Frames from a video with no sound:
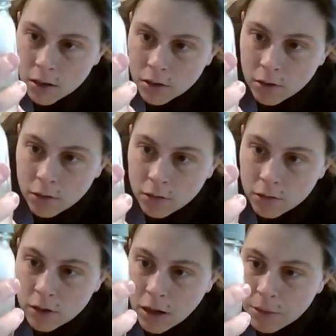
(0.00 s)
Though
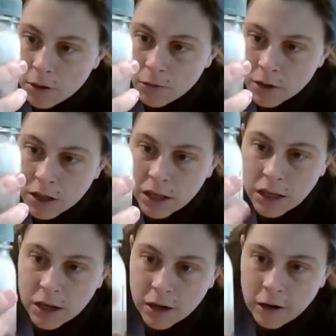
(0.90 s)
coming over
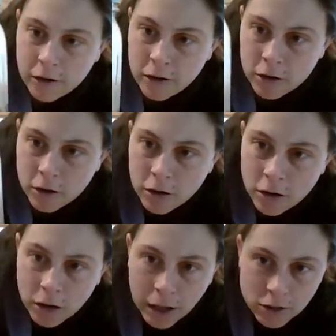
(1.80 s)
here,
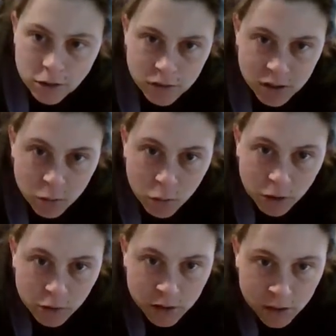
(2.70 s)
I do see
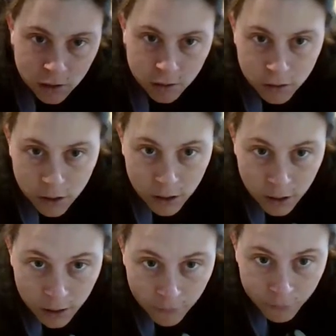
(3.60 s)
one crystal
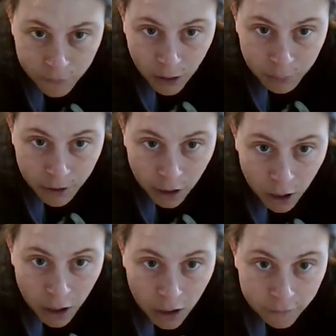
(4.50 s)
coming
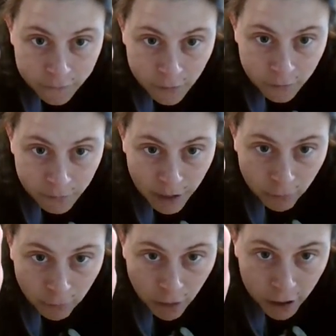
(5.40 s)
off of my
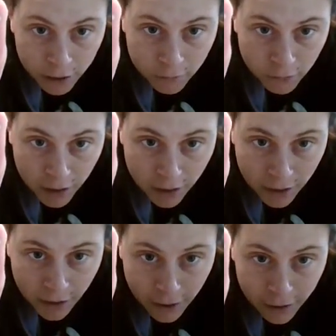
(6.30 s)
rock right
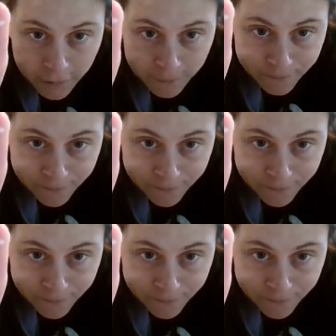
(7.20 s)
there.